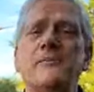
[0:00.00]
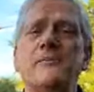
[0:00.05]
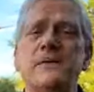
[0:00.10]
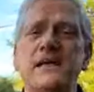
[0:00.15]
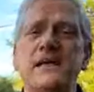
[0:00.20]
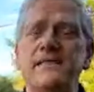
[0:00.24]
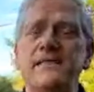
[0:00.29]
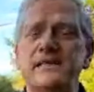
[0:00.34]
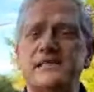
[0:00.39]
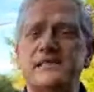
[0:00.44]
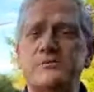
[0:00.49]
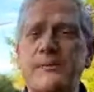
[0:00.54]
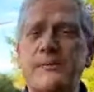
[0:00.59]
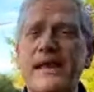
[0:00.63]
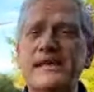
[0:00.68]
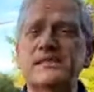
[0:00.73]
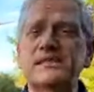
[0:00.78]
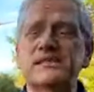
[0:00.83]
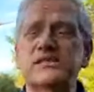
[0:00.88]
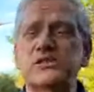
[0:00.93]
in these
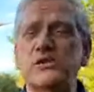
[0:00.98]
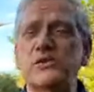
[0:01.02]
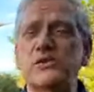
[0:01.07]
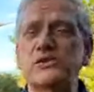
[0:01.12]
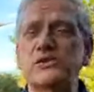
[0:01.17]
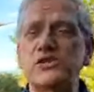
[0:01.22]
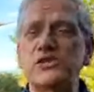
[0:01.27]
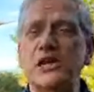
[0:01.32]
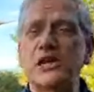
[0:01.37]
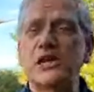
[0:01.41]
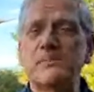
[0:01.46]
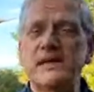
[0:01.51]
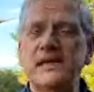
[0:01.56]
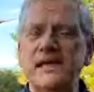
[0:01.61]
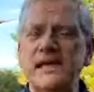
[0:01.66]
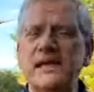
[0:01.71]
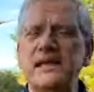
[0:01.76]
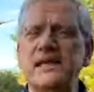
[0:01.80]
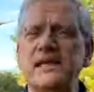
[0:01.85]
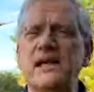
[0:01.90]
spaces so that you can
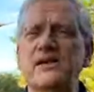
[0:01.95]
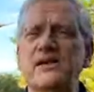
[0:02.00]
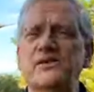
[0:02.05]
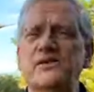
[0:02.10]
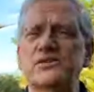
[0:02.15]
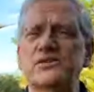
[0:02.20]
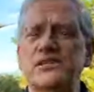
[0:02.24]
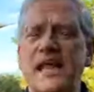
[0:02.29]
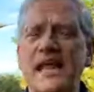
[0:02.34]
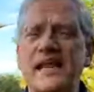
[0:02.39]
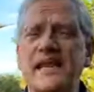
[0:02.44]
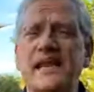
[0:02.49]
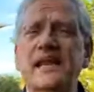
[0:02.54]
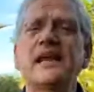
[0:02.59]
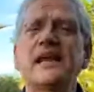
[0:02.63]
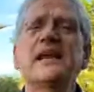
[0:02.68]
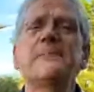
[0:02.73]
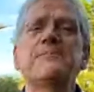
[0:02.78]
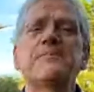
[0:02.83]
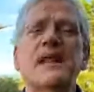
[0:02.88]
begin to understand it.
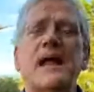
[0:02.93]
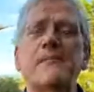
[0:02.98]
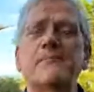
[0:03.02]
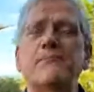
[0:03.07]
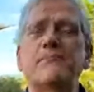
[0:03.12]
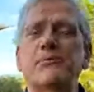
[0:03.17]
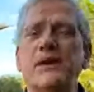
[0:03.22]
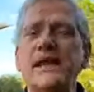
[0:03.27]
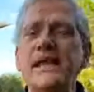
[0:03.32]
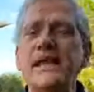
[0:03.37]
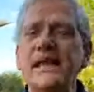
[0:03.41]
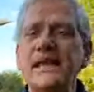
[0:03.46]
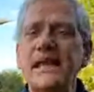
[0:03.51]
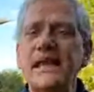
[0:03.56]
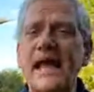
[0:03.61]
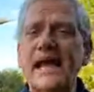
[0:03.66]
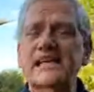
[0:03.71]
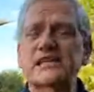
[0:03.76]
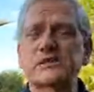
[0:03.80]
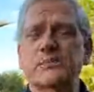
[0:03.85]
I'm bringing in
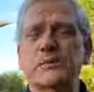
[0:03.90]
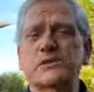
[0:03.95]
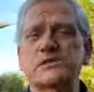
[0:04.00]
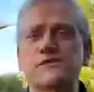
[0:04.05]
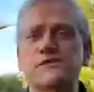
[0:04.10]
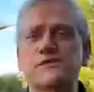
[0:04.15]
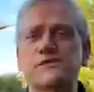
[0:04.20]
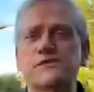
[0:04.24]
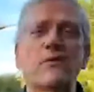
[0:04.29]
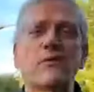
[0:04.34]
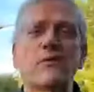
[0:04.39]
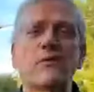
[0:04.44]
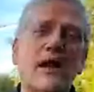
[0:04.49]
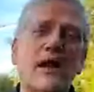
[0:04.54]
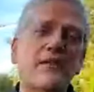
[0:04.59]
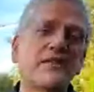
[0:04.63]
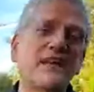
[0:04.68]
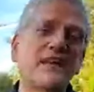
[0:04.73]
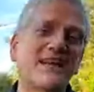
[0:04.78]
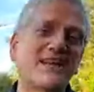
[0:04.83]
experts from
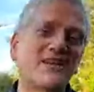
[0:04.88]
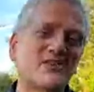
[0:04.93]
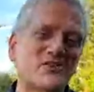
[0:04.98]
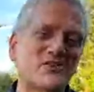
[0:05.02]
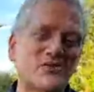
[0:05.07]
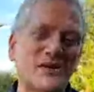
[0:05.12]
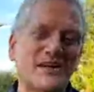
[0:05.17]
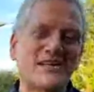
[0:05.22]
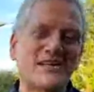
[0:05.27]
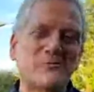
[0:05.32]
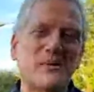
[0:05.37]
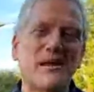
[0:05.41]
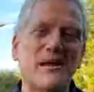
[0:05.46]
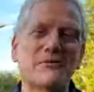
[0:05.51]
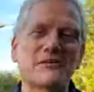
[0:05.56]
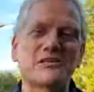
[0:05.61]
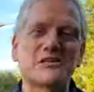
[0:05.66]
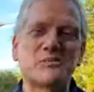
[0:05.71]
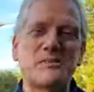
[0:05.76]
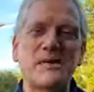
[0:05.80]
around the industry to be
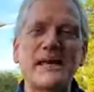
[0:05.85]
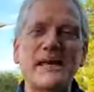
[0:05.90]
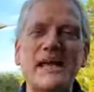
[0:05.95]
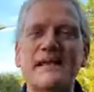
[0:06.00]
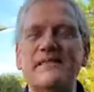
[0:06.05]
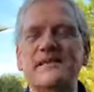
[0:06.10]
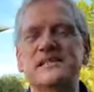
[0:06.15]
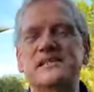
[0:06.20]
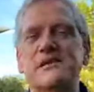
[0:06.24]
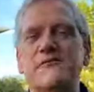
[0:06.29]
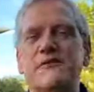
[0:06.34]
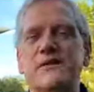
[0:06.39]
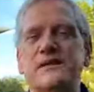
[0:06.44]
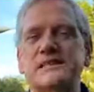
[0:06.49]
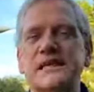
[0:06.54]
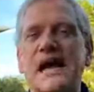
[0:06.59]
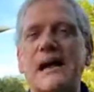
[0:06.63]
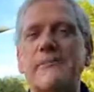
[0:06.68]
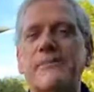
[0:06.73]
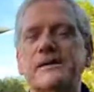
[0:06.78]
able to speak on these different
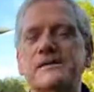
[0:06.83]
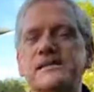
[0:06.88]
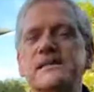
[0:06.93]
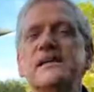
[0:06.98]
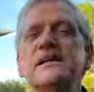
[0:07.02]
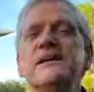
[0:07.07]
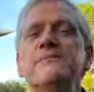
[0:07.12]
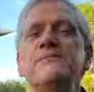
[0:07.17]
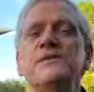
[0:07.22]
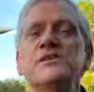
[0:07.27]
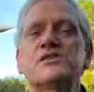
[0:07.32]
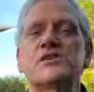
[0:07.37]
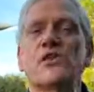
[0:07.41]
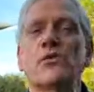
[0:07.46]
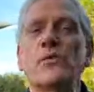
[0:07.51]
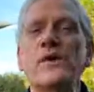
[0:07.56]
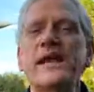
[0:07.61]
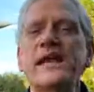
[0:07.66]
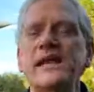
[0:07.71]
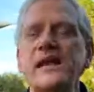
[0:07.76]
topics so
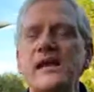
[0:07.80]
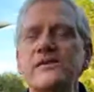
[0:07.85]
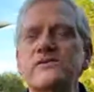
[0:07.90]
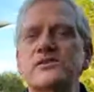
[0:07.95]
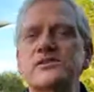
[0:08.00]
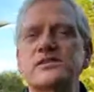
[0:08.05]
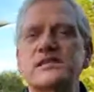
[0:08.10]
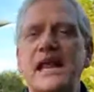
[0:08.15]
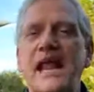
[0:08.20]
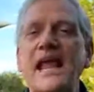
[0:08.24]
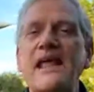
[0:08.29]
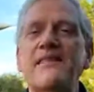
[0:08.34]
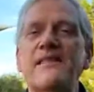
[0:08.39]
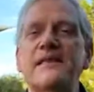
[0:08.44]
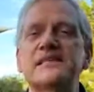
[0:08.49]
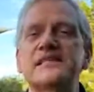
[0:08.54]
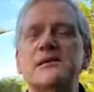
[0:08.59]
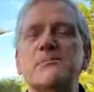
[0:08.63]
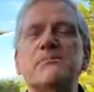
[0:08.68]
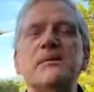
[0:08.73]
that we can understand
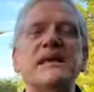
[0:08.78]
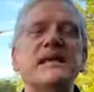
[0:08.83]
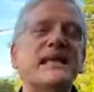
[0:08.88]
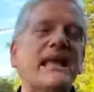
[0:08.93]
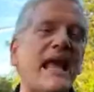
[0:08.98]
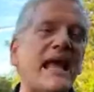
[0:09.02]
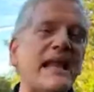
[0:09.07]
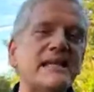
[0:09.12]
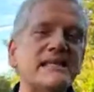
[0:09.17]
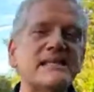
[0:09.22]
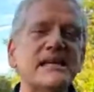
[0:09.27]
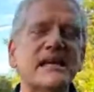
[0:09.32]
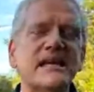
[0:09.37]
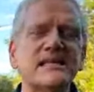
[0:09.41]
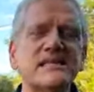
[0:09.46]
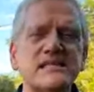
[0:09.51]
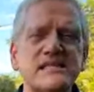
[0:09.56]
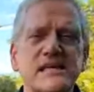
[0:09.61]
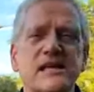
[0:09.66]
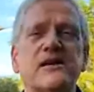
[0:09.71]
this and begin to
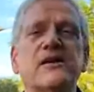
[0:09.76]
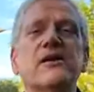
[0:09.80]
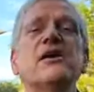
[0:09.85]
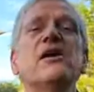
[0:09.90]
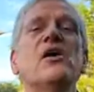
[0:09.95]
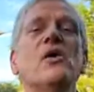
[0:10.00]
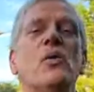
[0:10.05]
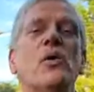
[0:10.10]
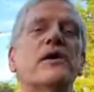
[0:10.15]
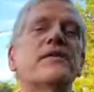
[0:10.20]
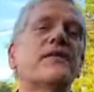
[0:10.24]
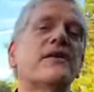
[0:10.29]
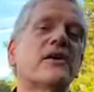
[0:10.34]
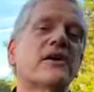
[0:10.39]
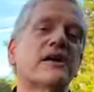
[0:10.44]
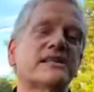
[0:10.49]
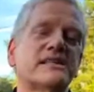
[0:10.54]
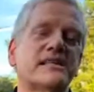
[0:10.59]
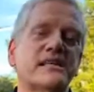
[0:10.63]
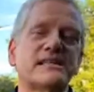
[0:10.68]
consider
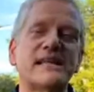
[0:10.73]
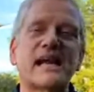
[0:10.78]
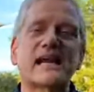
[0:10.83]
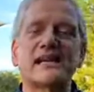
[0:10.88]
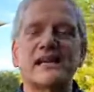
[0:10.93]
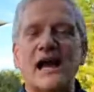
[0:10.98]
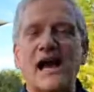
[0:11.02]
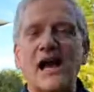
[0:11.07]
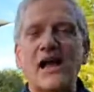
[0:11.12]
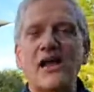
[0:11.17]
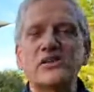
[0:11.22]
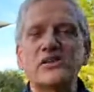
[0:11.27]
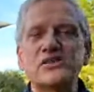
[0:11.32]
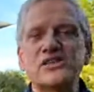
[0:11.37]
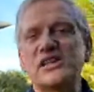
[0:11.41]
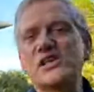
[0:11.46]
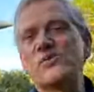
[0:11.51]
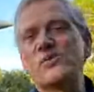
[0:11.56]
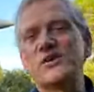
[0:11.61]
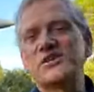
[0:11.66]
whether it's a
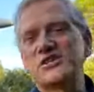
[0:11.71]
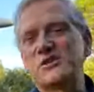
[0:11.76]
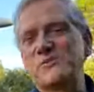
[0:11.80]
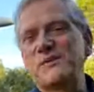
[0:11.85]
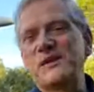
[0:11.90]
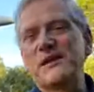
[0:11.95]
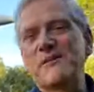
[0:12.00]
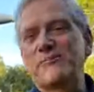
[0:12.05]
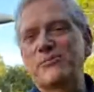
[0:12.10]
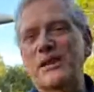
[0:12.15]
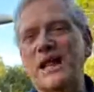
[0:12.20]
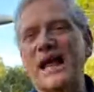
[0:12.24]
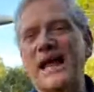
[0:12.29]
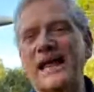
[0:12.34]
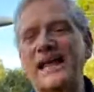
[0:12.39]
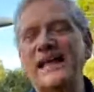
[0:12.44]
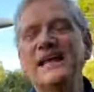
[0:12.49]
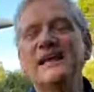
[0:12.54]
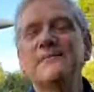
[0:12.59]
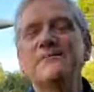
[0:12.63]
technology that we should be
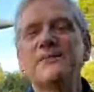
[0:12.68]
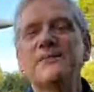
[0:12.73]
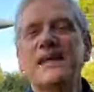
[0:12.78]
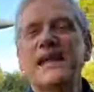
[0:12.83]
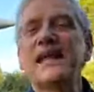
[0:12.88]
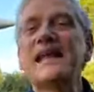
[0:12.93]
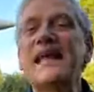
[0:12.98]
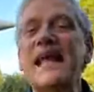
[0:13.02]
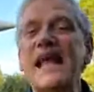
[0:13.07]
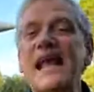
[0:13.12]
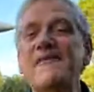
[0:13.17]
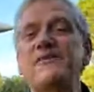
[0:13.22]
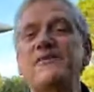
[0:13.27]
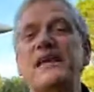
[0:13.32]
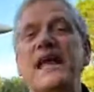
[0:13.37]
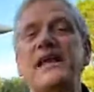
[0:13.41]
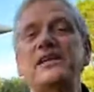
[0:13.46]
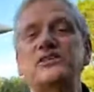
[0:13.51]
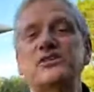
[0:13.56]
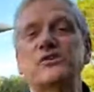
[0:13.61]
applying in
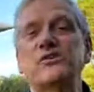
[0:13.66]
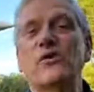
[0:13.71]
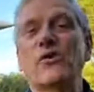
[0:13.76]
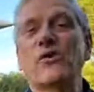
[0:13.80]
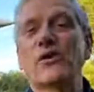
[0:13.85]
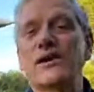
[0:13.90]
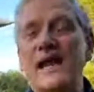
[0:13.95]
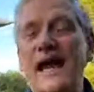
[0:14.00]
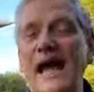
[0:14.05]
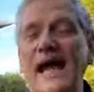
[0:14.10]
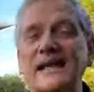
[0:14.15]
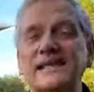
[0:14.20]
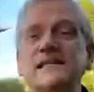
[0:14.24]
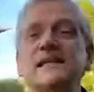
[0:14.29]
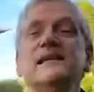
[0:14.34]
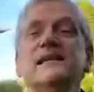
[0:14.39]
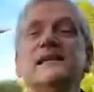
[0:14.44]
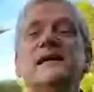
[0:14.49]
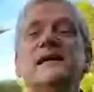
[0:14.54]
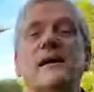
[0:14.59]
aviation or not.
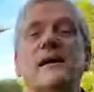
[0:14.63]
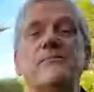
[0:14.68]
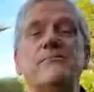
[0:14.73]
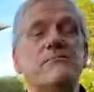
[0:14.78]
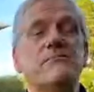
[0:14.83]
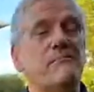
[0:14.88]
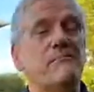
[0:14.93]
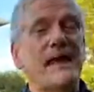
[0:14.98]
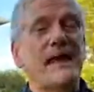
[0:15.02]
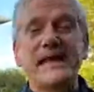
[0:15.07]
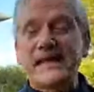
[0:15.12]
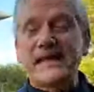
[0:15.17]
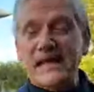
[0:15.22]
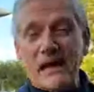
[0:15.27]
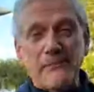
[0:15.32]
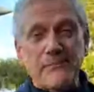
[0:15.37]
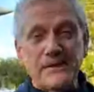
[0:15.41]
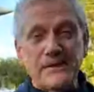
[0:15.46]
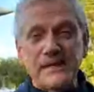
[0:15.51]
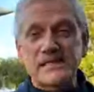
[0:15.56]
Many
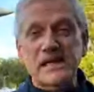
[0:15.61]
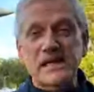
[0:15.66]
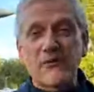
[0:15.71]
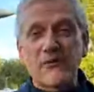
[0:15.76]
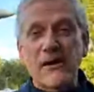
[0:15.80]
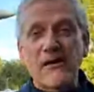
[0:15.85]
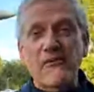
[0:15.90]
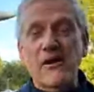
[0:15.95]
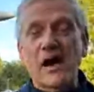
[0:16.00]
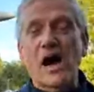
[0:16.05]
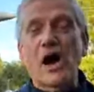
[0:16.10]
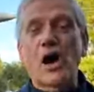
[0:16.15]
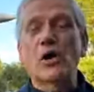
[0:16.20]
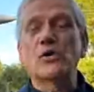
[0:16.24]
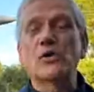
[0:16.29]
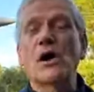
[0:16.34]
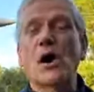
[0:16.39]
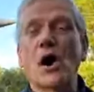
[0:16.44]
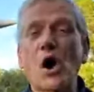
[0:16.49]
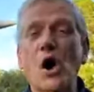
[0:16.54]
companies are
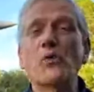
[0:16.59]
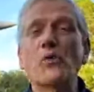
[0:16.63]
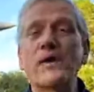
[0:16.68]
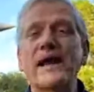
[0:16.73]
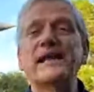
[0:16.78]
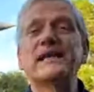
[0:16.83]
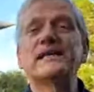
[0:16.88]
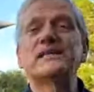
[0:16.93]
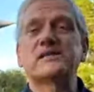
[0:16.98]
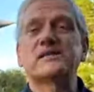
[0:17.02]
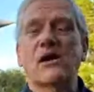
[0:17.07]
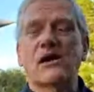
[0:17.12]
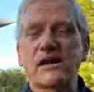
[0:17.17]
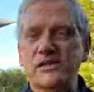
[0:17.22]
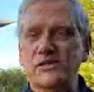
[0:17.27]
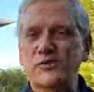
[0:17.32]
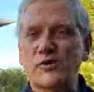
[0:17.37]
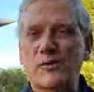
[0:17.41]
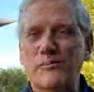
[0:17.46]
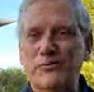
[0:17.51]
already
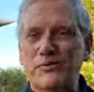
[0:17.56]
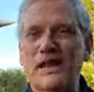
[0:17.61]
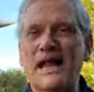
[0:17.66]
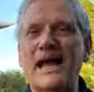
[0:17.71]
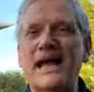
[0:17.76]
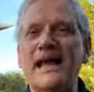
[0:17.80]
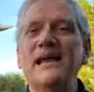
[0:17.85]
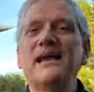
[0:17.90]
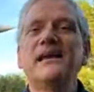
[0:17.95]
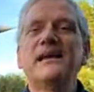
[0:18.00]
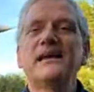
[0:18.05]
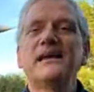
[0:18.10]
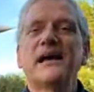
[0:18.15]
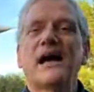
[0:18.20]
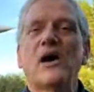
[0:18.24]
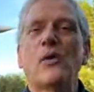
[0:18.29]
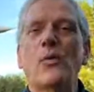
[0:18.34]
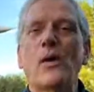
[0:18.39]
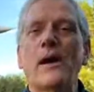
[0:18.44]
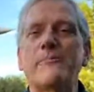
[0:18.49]
starting to apply
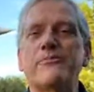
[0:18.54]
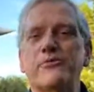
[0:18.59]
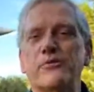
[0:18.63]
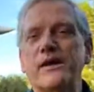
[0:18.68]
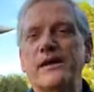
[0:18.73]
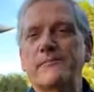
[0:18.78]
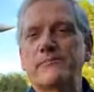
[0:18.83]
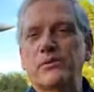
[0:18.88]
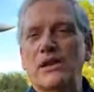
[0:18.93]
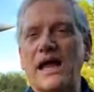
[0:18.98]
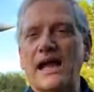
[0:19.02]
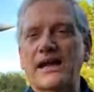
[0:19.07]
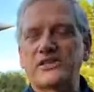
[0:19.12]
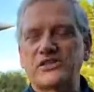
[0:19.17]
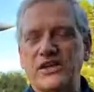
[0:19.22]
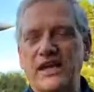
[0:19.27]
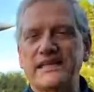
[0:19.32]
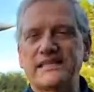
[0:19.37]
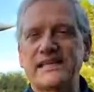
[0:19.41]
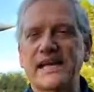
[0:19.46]
Web3 and
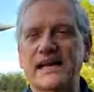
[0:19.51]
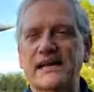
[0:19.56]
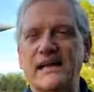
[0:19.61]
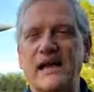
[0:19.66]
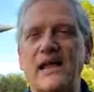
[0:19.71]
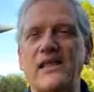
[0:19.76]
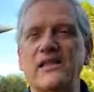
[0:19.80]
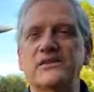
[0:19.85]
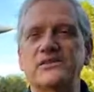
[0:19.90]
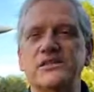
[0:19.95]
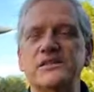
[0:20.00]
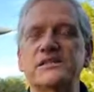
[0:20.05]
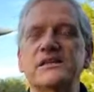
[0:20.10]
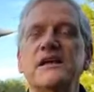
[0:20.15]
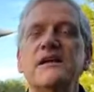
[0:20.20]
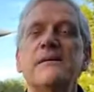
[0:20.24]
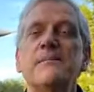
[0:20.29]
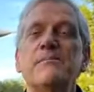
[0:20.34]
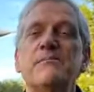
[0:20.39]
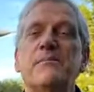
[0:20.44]
blockchain technologies,
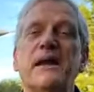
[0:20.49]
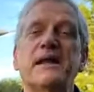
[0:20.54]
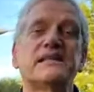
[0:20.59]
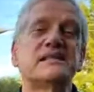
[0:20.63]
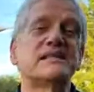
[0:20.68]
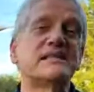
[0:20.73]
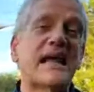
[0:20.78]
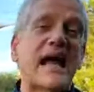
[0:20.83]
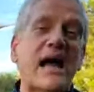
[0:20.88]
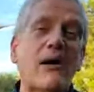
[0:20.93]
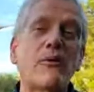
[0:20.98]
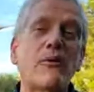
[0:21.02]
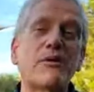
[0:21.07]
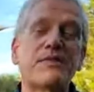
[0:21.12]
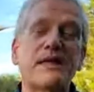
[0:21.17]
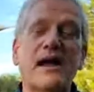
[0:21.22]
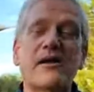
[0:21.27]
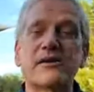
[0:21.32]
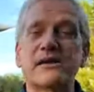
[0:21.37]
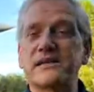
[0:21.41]
but it's not
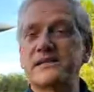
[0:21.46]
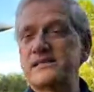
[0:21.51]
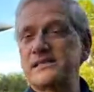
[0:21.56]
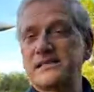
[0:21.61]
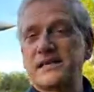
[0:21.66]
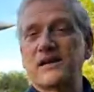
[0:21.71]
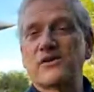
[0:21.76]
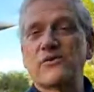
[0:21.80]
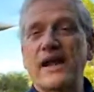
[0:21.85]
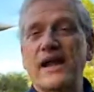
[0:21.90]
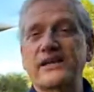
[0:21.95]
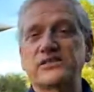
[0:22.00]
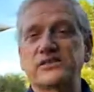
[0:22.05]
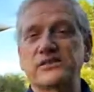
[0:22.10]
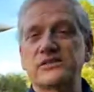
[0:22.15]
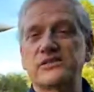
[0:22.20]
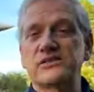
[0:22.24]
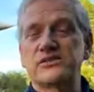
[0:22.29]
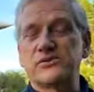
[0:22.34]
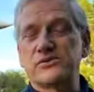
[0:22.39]
without
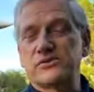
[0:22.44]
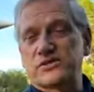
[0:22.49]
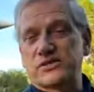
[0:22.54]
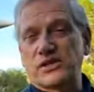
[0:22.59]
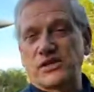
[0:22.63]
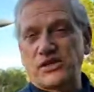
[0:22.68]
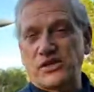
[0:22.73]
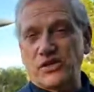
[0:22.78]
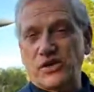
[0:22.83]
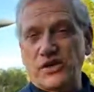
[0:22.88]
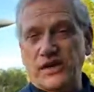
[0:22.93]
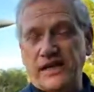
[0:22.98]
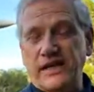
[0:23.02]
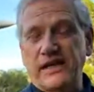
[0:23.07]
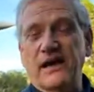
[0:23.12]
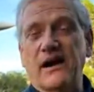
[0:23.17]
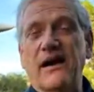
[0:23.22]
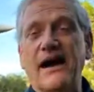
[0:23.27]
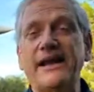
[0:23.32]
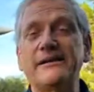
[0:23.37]
considerations to security,
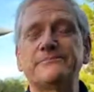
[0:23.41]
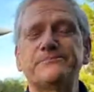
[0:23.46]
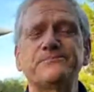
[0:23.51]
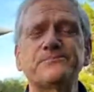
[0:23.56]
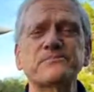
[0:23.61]
all right?